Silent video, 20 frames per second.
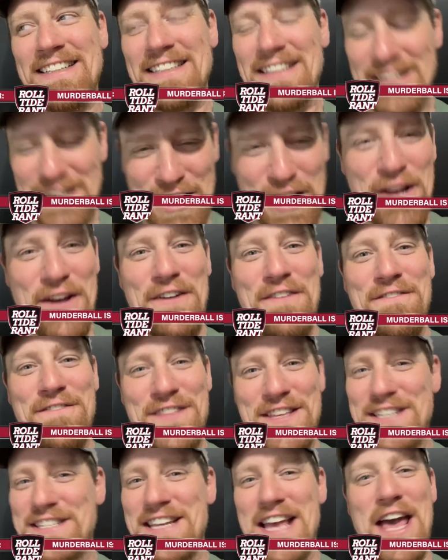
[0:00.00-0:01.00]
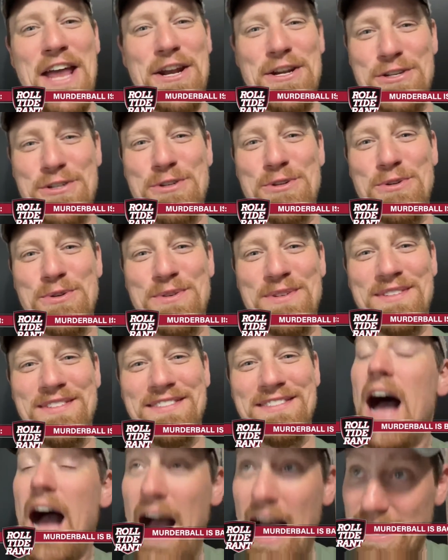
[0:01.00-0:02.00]
Love this attitude.
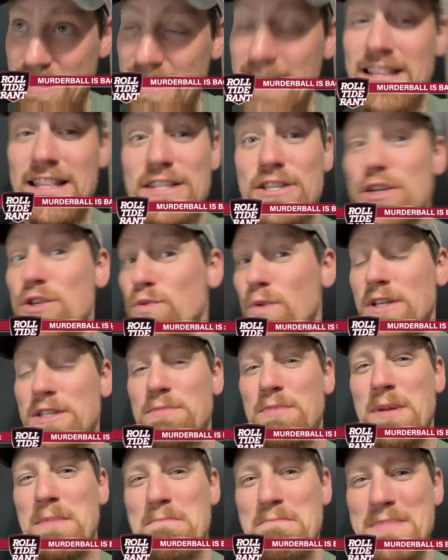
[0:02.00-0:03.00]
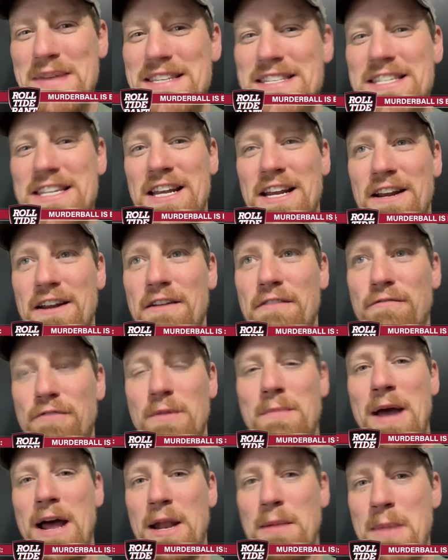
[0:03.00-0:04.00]
I think this is what's been missing
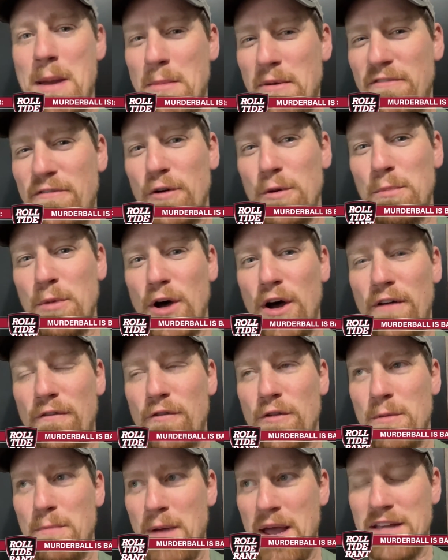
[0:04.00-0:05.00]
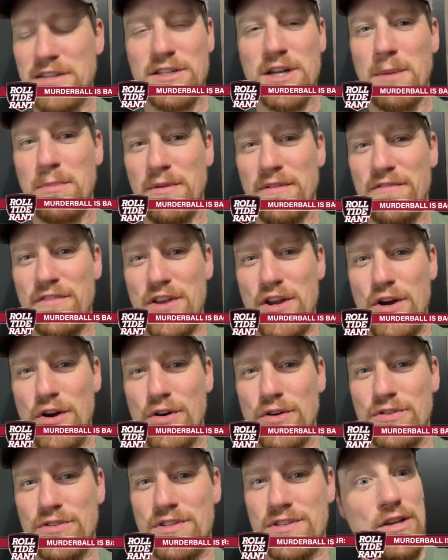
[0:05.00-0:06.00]
from Alabama football for the past couple of
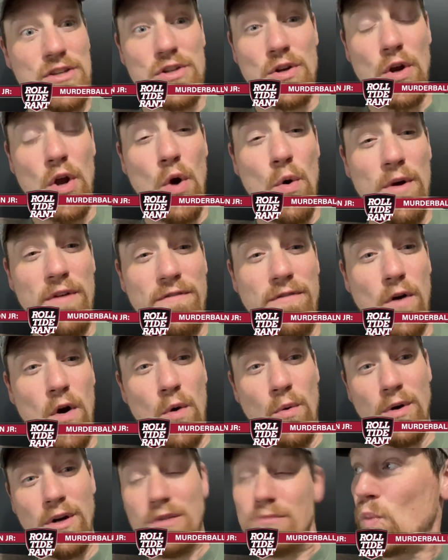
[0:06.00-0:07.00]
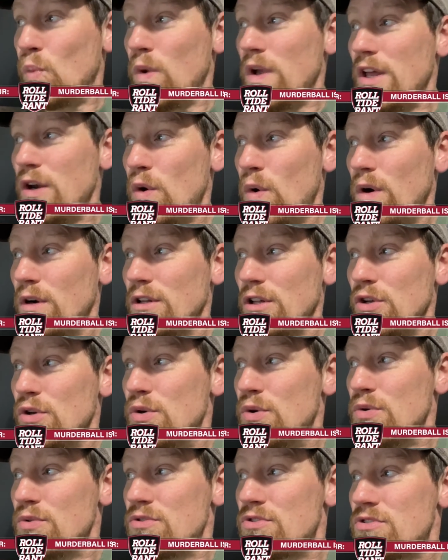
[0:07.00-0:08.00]
years. So going forward, win or
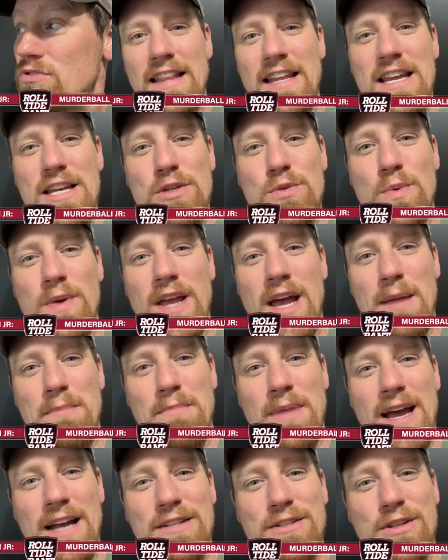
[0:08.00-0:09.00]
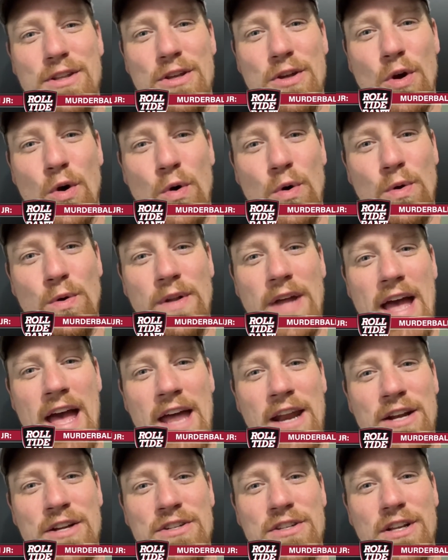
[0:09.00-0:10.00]
lose, at least we got back to the old
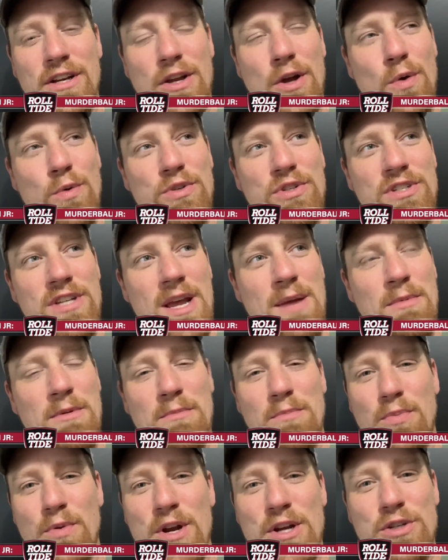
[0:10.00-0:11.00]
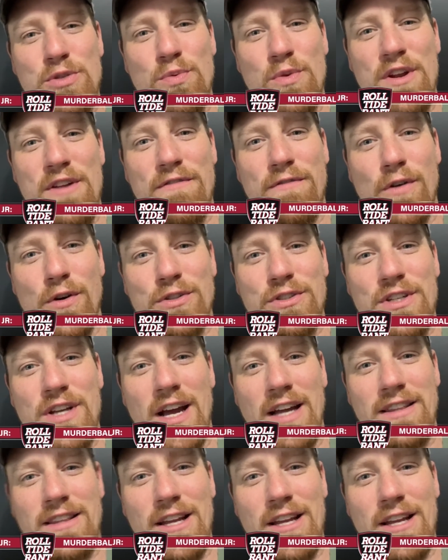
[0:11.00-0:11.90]
adage that Coach Saban preached when he first got